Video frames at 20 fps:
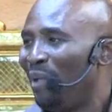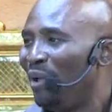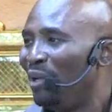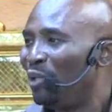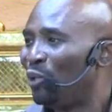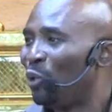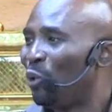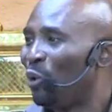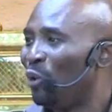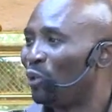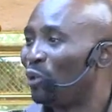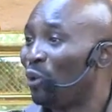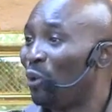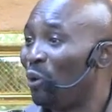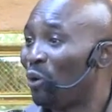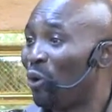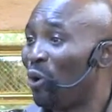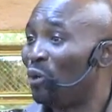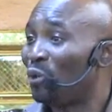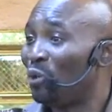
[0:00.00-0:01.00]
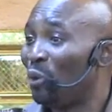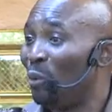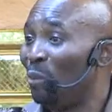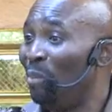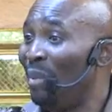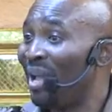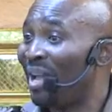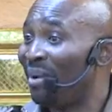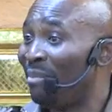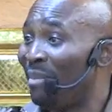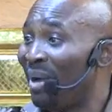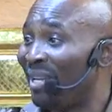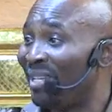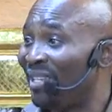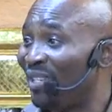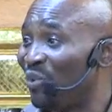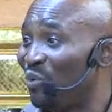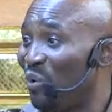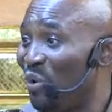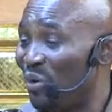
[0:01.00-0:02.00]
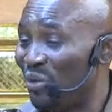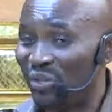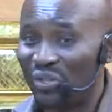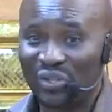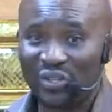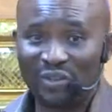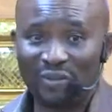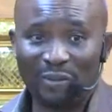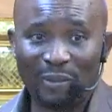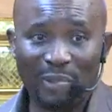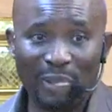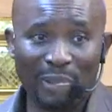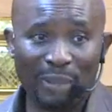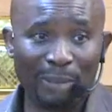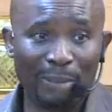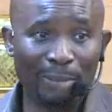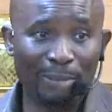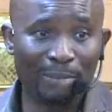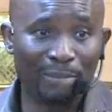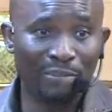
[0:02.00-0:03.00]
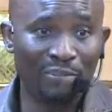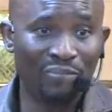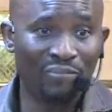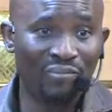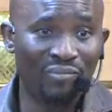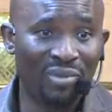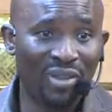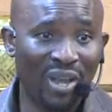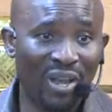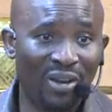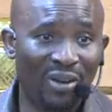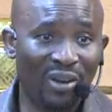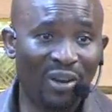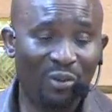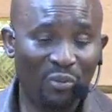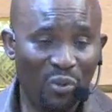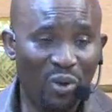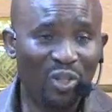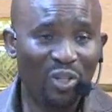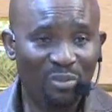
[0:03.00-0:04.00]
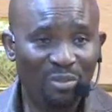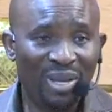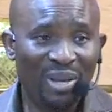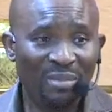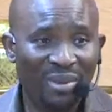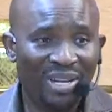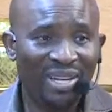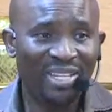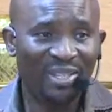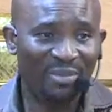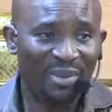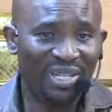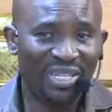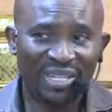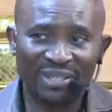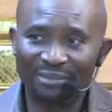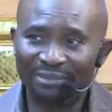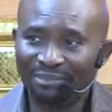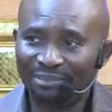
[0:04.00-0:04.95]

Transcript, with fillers: To, to, to make matters worse, not worse, make matters better.